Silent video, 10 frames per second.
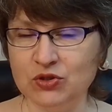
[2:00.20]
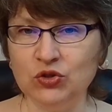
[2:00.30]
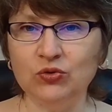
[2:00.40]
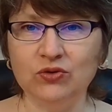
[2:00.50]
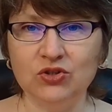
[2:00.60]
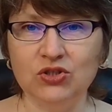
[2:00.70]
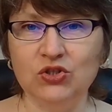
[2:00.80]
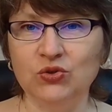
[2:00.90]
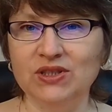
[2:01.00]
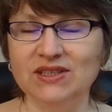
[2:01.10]
to
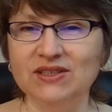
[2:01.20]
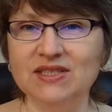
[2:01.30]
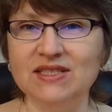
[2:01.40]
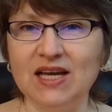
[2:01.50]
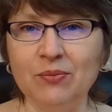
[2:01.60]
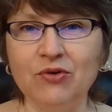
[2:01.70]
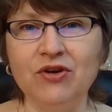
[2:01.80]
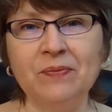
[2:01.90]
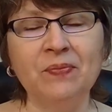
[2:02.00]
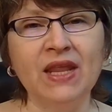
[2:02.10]
do a little
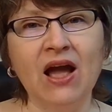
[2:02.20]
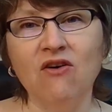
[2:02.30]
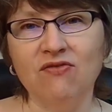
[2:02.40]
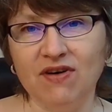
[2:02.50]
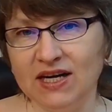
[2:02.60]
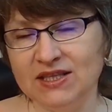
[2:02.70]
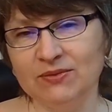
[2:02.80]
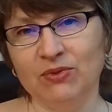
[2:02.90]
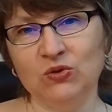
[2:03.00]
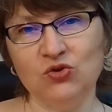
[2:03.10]
summary, find the
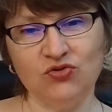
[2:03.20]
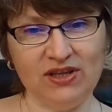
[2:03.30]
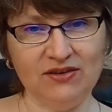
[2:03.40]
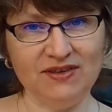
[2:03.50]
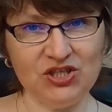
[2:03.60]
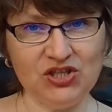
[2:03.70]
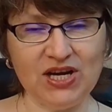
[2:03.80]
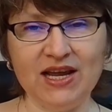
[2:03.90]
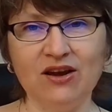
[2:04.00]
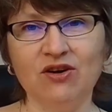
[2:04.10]
most relevant
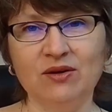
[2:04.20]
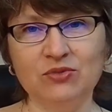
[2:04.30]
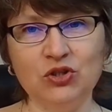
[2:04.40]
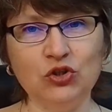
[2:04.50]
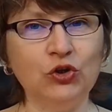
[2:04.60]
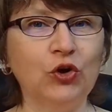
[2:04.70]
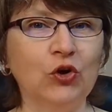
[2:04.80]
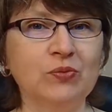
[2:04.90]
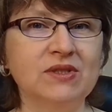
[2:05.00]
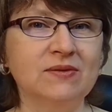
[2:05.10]
diagrams,
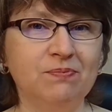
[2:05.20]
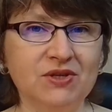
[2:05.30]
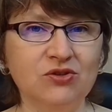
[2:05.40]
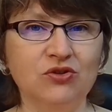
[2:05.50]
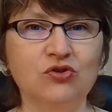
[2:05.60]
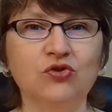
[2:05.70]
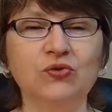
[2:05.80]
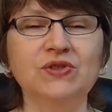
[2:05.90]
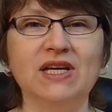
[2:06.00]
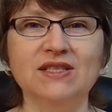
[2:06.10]
terms, business
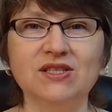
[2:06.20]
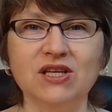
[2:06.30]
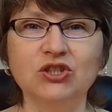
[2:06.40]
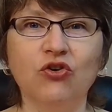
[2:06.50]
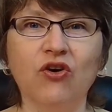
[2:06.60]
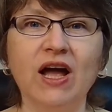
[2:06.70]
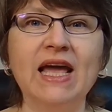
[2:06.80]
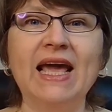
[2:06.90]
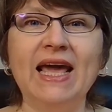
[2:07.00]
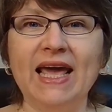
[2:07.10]
rules, etc.,
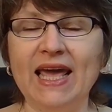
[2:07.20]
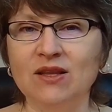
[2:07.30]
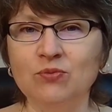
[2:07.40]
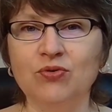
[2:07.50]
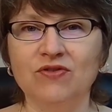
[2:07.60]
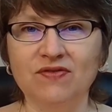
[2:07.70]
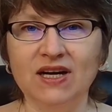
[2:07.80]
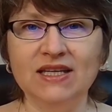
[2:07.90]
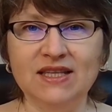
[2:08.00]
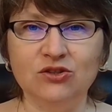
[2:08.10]
and
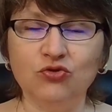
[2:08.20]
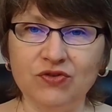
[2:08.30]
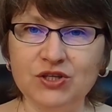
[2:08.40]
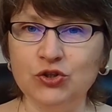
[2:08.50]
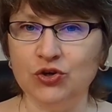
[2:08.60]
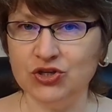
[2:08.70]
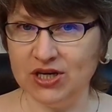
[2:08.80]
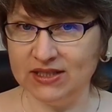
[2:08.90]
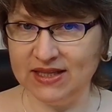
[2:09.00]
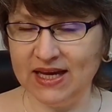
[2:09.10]
provide that research,
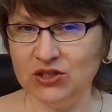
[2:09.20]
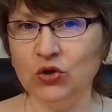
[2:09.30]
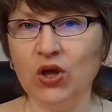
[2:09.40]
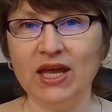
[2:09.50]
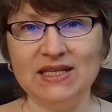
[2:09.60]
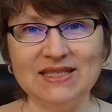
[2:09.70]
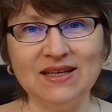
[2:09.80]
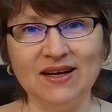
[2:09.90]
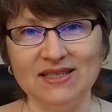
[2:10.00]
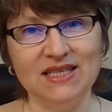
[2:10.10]
and then you can
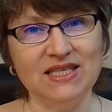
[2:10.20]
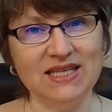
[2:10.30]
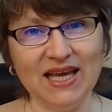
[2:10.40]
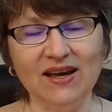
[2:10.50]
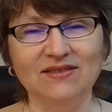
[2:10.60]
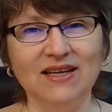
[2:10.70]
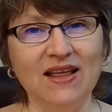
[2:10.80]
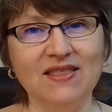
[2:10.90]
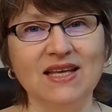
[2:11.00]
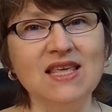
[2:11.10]
discuss it together,
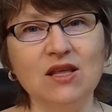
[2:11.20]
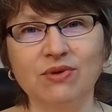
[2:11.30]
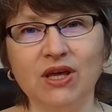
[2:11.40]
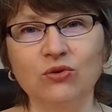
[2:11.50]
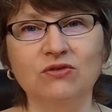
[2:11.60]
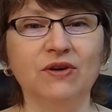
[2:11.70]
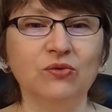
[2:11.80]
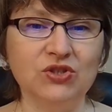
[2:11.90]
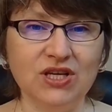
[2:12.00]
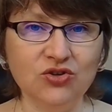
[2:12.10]
and that can be a good
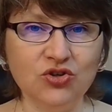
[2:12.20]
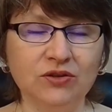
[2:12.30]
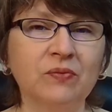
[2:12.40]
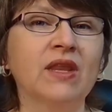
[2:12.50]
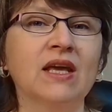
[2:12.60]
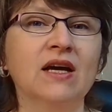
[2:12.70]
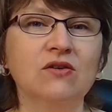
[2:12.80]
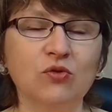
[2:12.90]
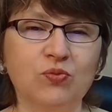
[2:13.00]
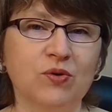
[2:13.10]
foundation
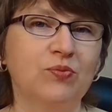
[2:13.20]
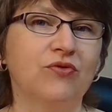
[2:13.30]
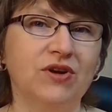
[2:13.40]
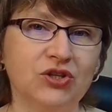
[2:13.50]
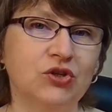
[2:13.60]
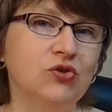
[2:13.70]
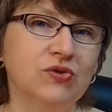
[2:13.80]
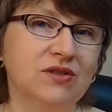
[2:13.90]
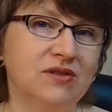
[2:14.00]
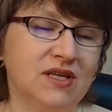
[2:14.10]
for preparation to,
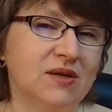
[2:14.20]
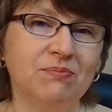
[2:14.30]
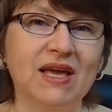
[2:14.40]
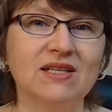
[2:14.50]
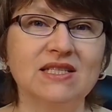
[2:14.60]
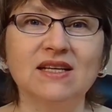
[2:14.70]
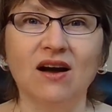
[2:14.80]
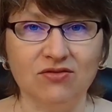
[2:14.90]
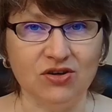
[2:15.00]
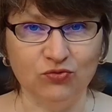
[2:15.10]
say, a big
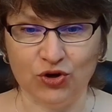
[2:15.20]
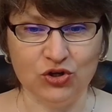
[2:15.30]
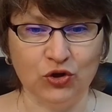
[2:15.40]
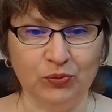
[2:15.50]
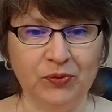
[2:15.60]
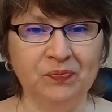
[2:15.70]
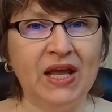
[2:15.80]
discovery workshop.